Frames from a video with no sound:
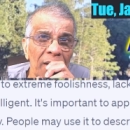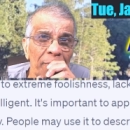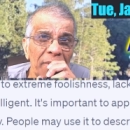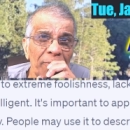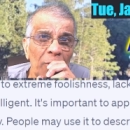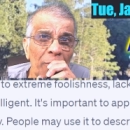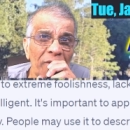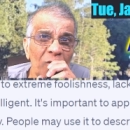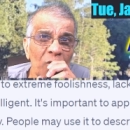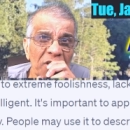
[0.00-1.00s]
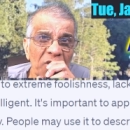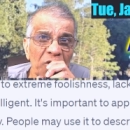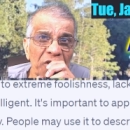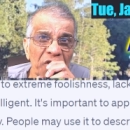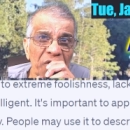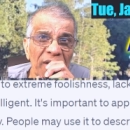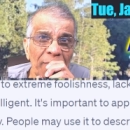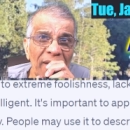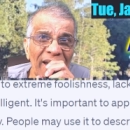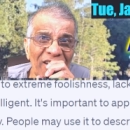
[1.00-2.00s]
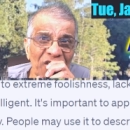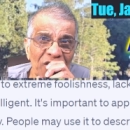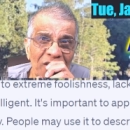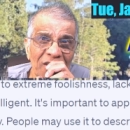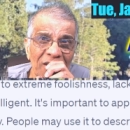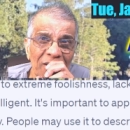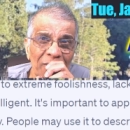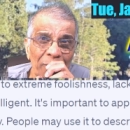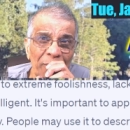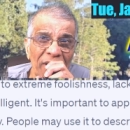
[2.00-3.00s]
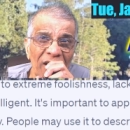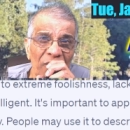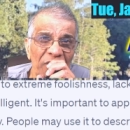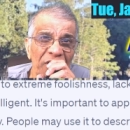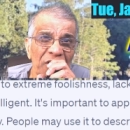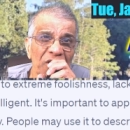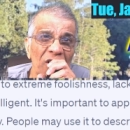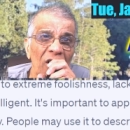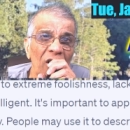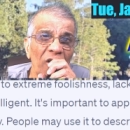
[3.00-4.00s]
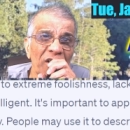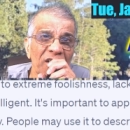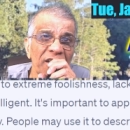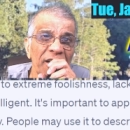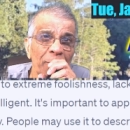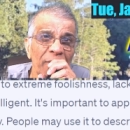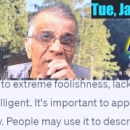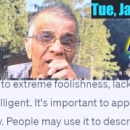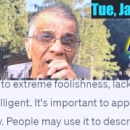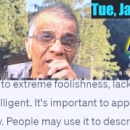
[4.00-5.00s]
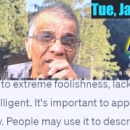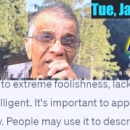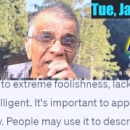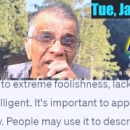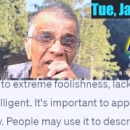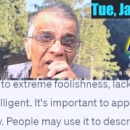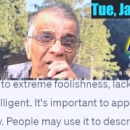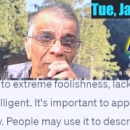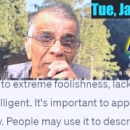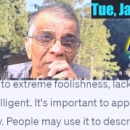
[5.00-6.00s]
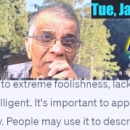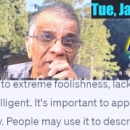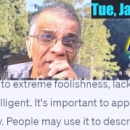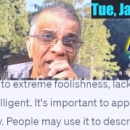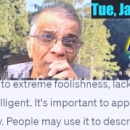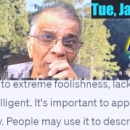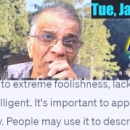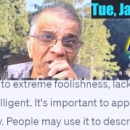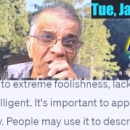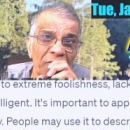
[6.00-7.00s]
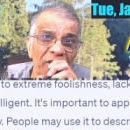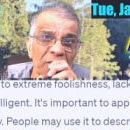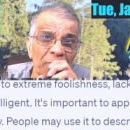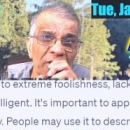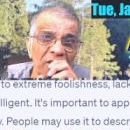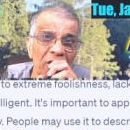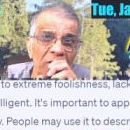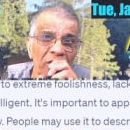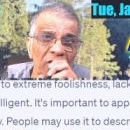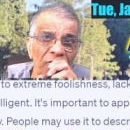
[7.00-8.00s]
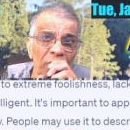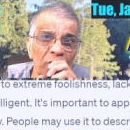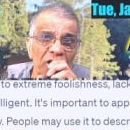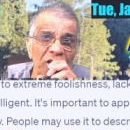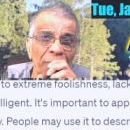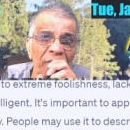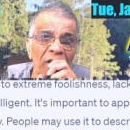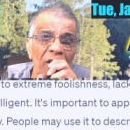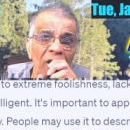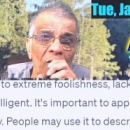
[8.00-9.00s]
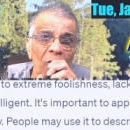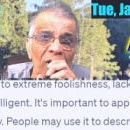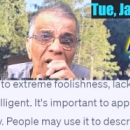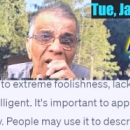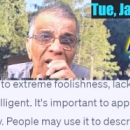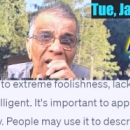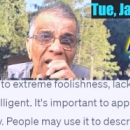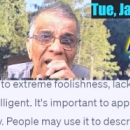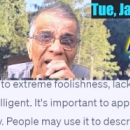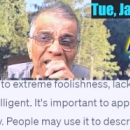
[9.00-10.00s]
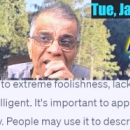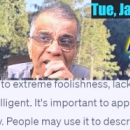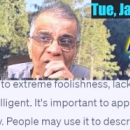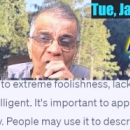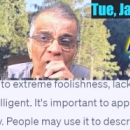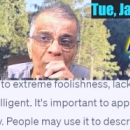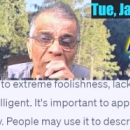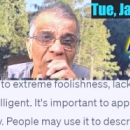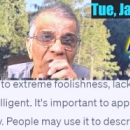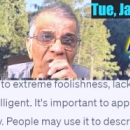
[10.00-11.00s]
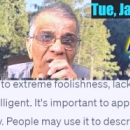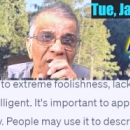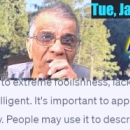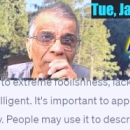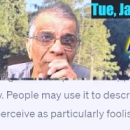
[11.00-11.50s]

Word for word: People may use it to describe actions, behaviors, or statements that they are that they have perceived as particularly foolish or lacking in common sense.